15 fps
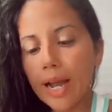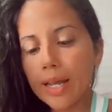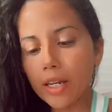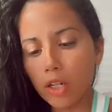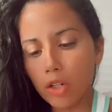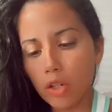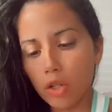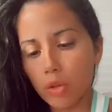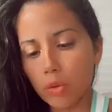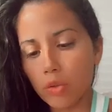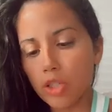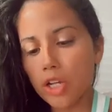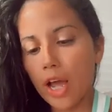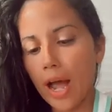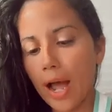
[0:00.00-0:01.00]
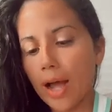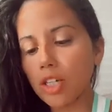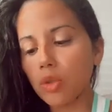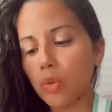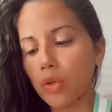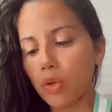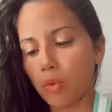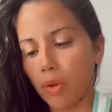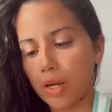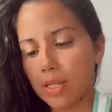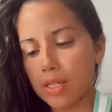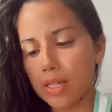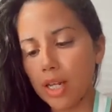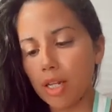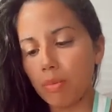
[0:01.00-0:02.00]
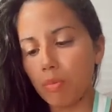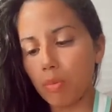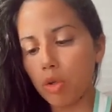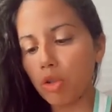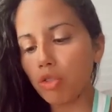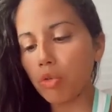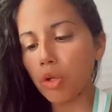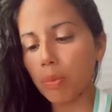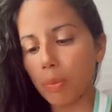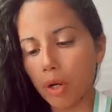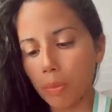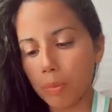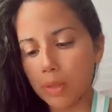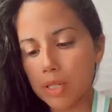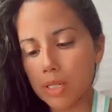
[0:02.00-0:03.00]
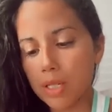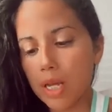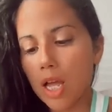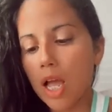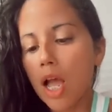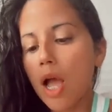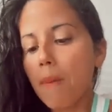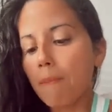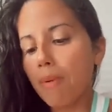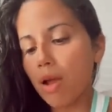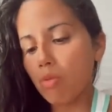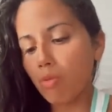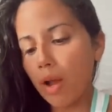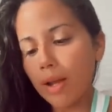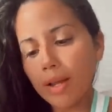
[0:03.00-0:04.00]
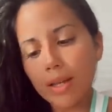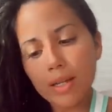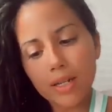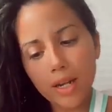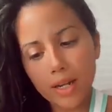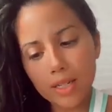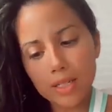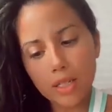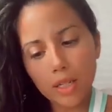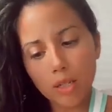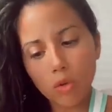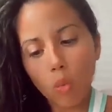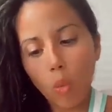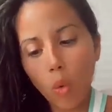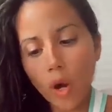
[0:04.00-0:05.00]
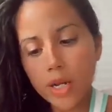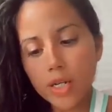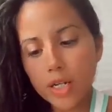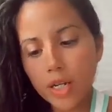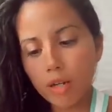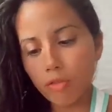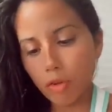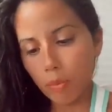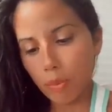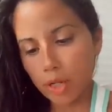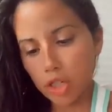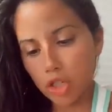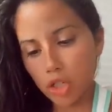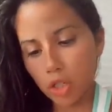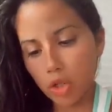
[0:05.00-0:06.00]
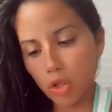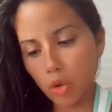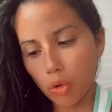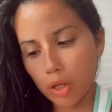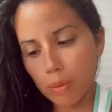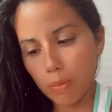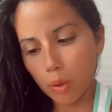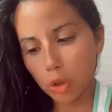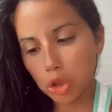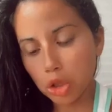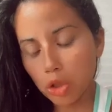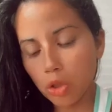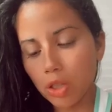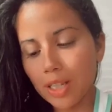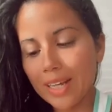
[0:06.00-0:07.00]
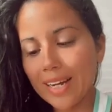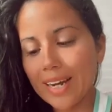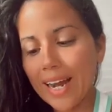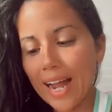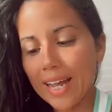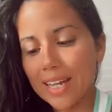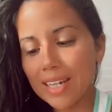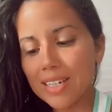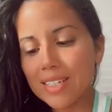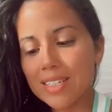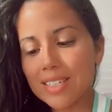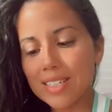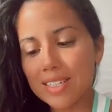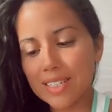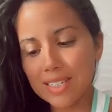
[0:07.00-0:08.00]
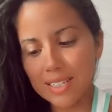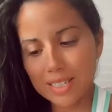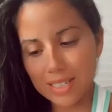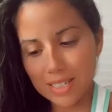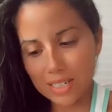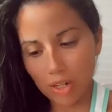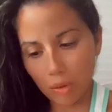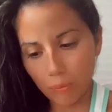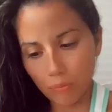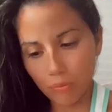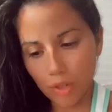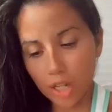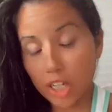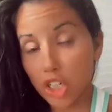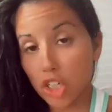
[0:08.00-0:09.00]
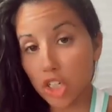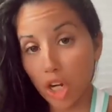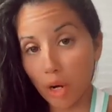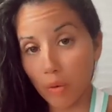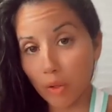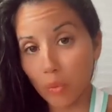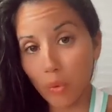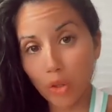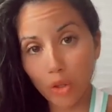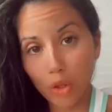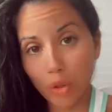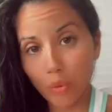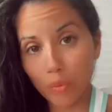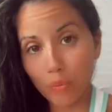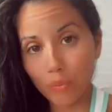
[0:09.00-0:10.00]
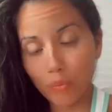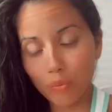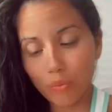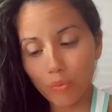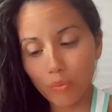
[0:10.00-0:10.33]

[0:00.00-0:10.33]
guiding you to act with grace and move with purpose by recognizing what information your emotional guidance system is sharing with you.